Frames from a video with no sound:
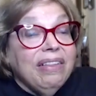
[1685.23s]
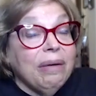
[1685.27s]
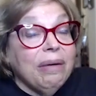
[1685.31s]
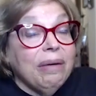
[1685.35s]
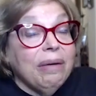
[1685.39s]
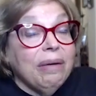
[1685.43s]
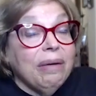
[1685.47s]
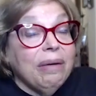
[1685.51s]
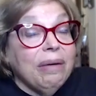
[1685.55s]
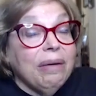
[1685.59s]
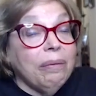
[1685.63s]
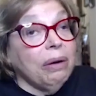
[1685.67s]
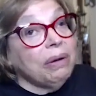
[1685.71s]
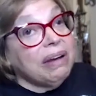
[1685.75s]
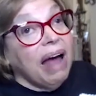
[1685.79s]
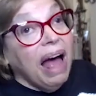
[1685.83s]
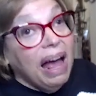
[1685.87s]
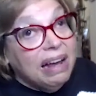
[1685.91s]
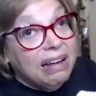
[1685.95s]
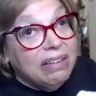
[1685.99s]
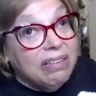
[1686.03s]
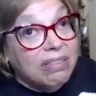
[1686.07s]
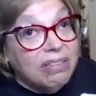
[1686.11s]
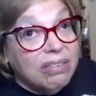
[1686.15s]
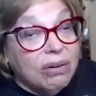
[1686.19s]
And then when I
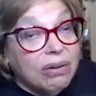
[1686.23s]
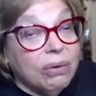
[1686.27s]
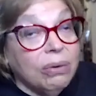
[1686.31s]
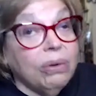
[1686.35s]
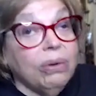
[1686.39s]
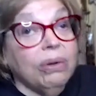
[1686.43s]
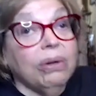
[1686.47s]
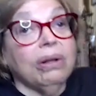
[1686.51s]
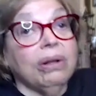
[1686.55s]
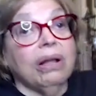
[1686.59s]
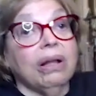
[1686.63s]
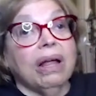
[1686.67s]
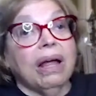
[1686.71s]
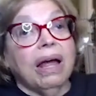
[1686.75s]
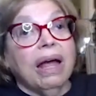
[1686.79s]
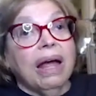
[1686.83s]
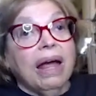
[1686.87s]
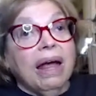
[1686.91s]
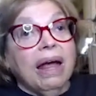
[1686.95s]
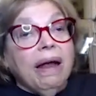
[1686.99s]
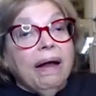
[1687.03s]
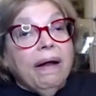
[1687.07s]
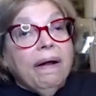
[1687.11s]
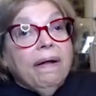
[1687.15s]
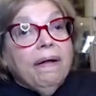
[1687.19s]
went to high
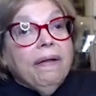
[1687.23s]
school,